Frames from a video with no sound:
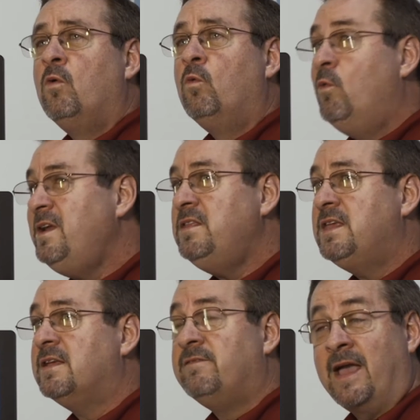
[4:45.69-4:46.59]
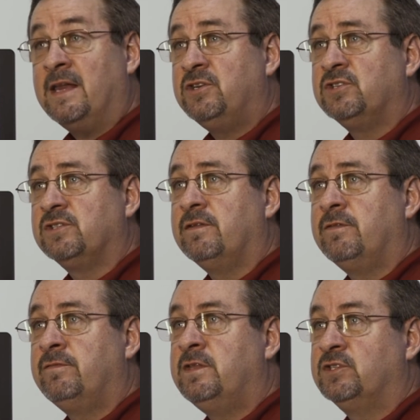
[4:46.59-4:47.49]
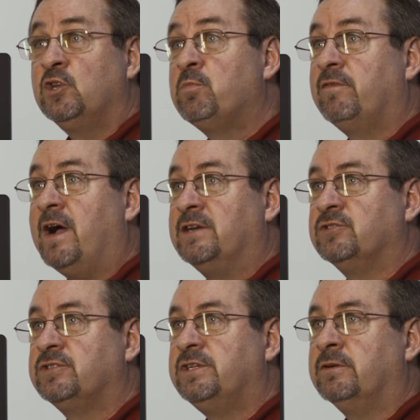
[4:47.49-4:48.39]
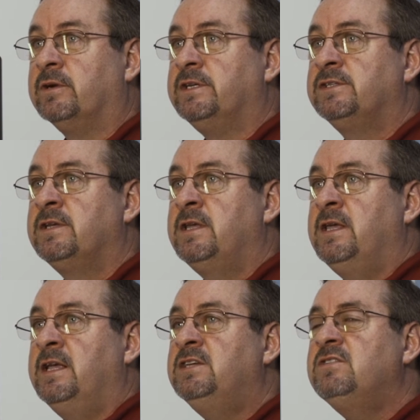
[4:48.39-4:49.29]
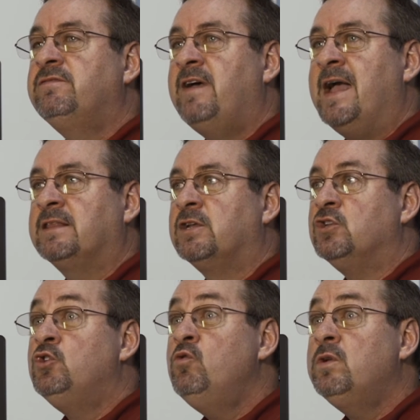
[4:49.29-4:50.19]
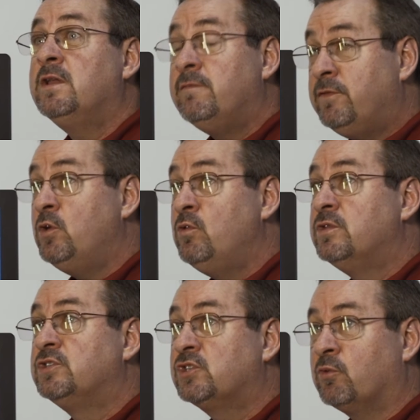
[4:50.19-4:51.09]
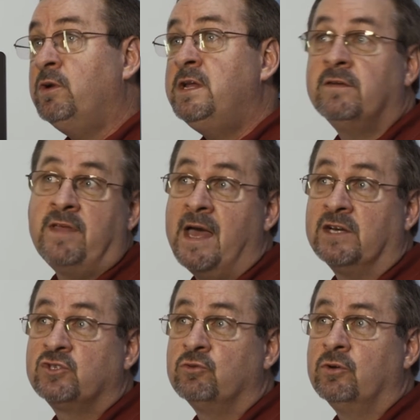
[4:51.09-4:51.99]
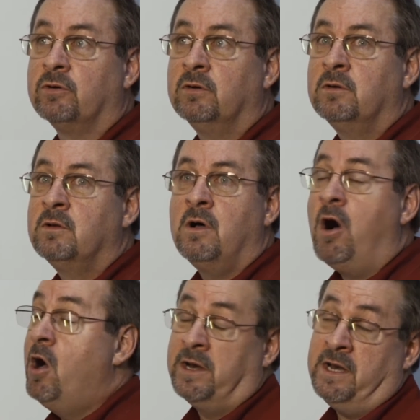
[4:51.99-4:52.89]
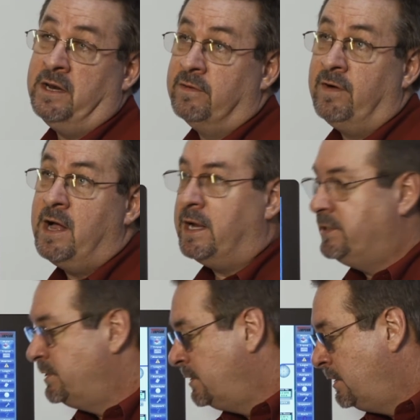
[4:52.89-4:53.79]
One of the advantages of the Supervisor series is the fact that you can view the screen of that extruder on any device.